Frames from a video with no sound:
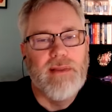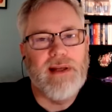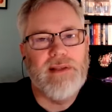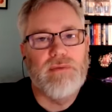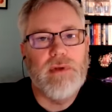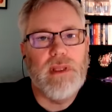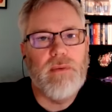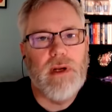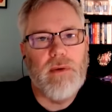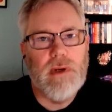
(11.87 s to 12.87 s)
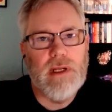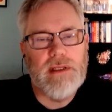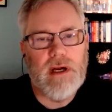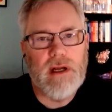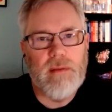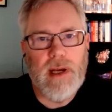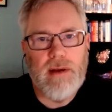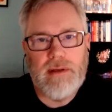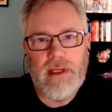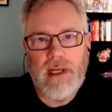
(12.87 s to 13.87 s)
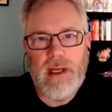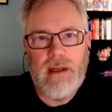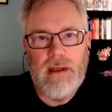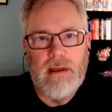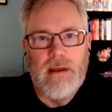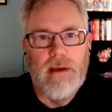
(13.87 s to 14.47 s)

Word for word: That's really what I want to talk about today.